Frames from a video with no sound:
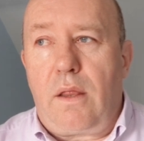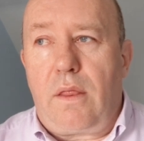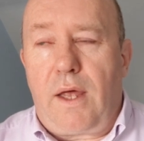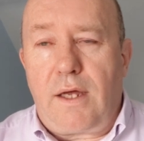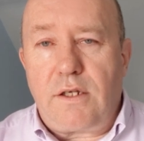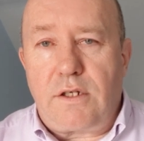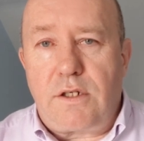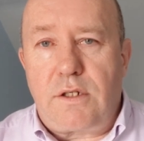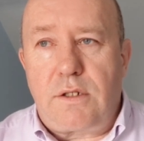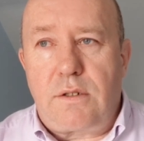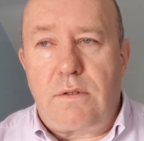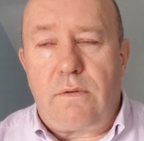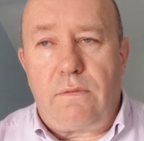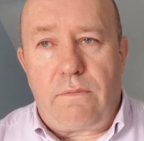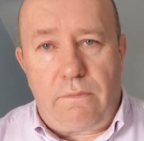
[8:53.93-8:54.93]

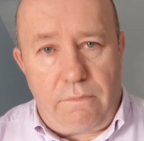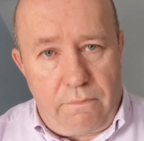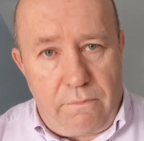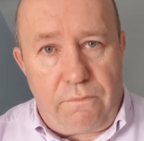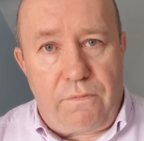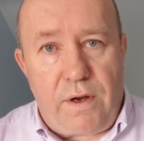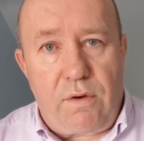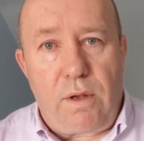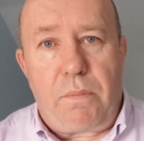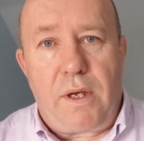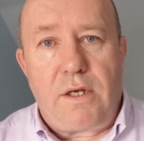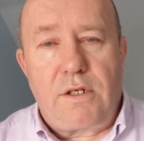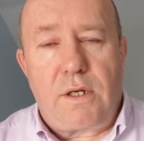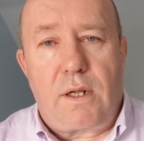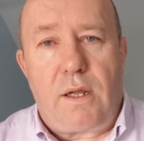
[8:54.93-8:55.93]
That's very
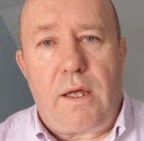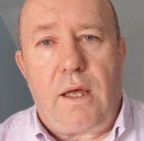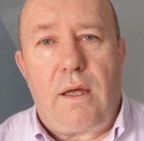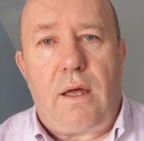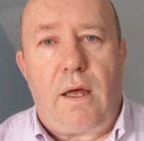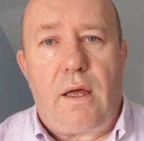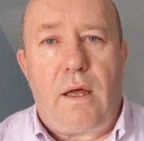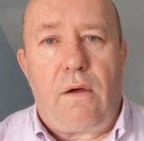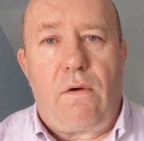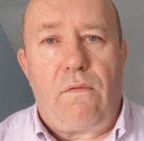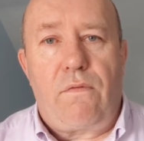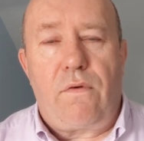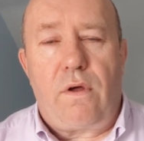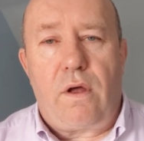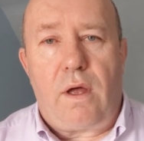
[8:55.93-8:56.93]
basically
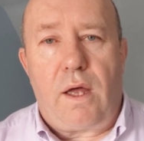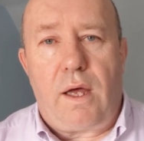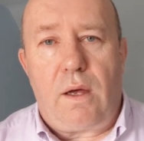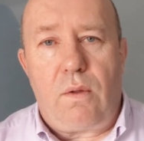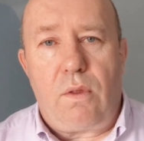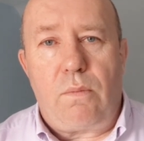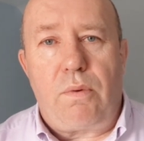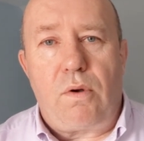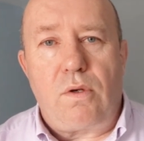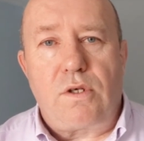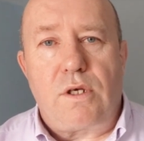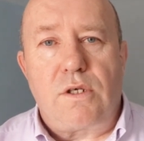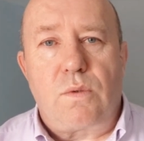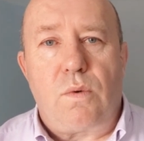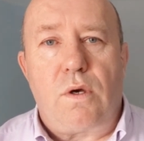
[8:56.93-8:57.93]
of how the
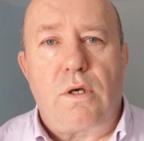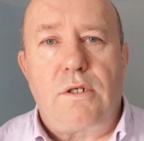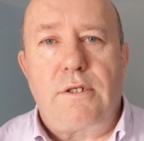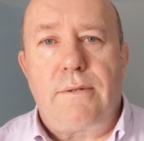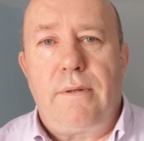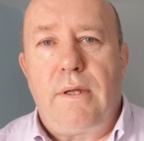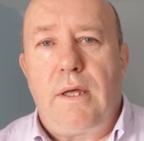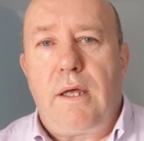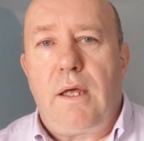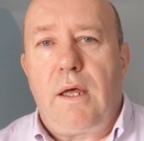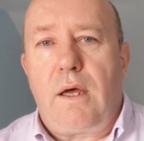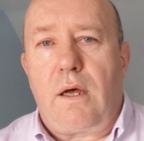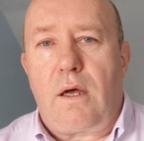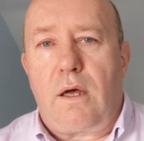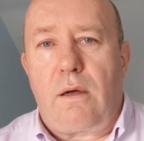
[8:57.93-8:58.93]
process works.
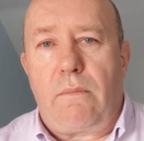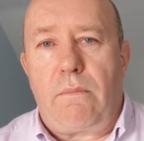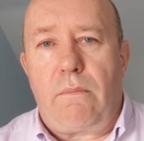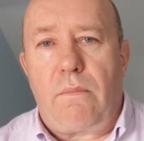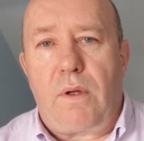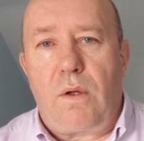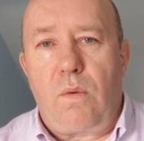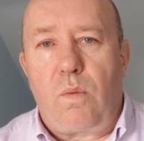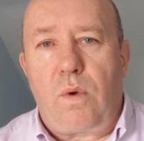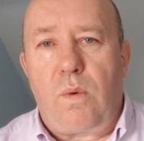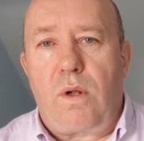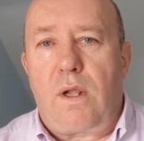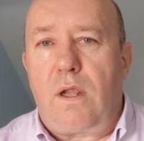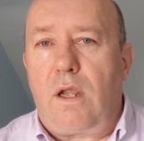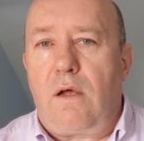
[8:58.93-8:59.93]
We
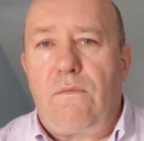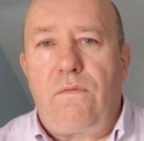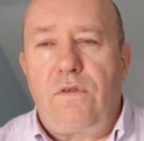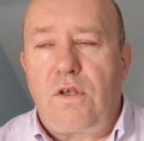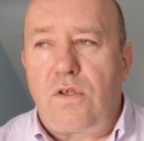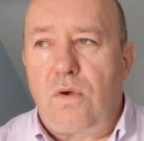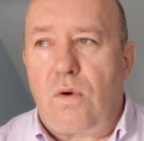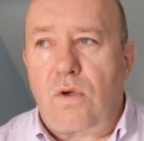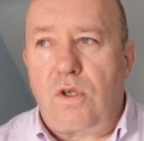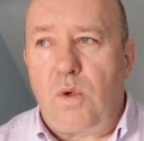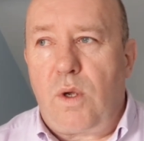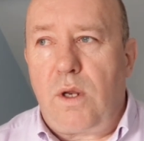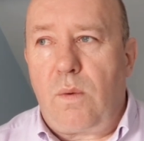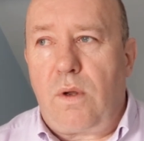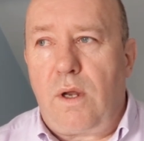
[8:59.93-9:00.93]
would love to talk
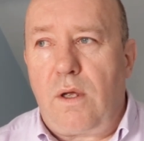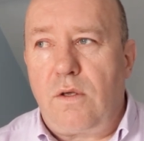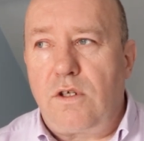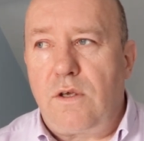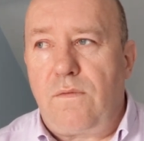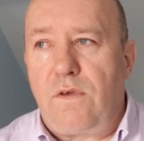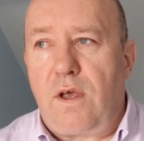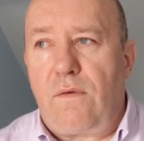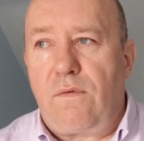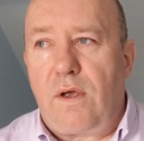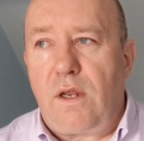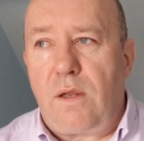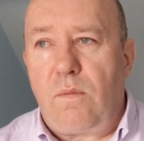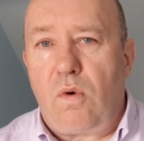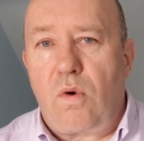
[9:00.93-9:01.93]
to anyone else if you
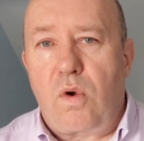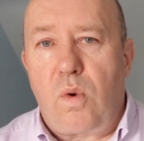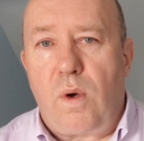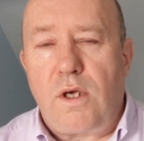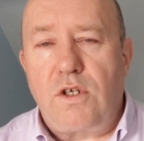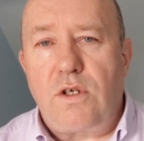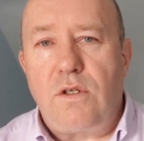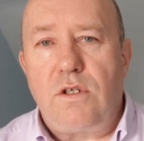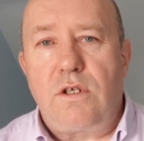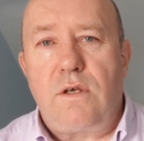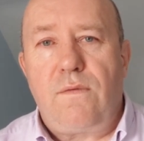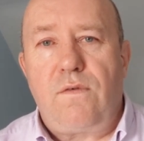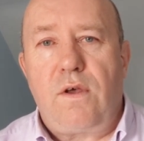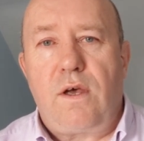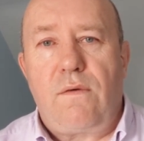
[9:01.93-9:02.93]
have any more questions,
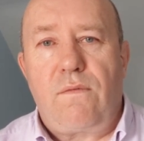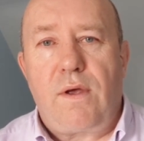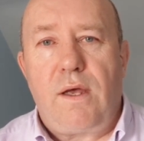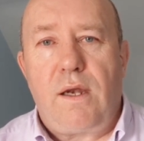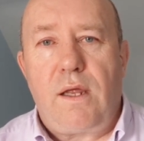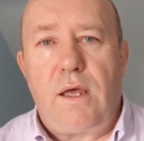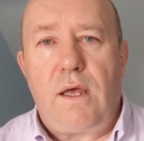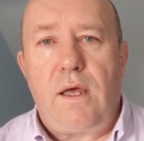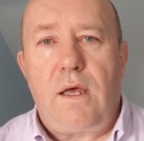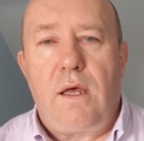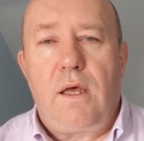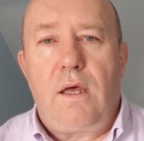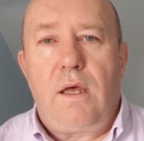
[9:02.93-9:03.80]
if you have any